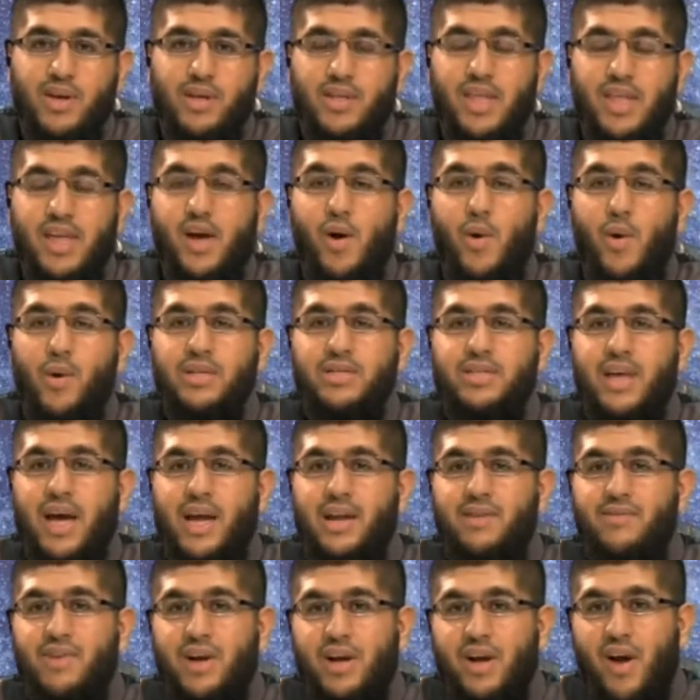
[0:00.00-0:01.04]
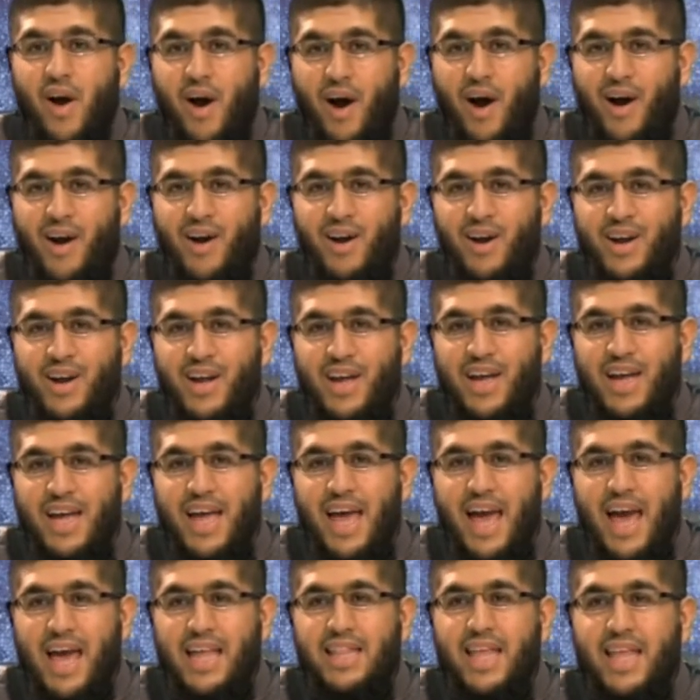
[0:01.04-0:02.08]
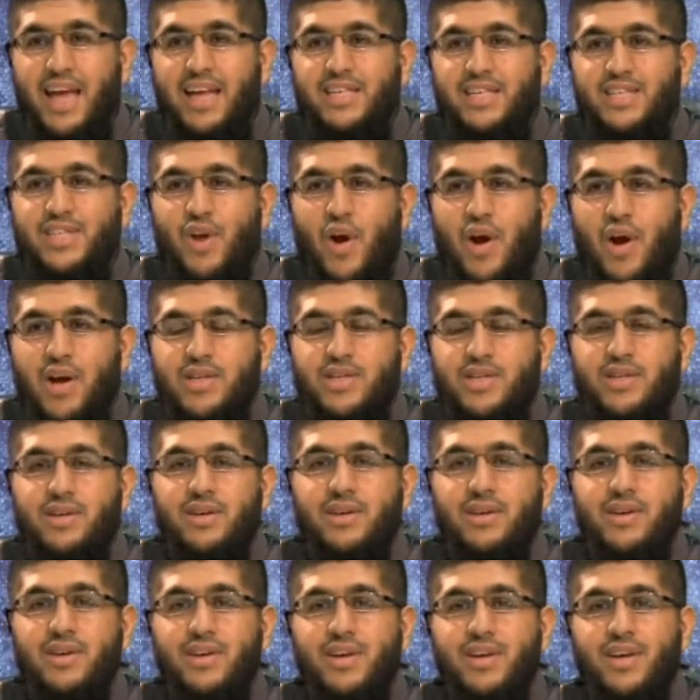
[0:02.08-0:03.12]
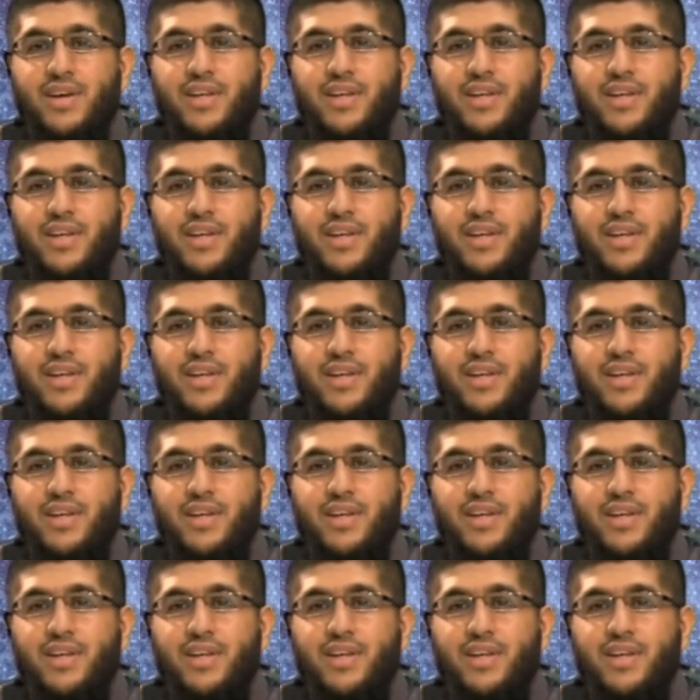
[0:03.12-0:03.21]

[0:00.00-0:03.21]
They go inside of a car and they start to,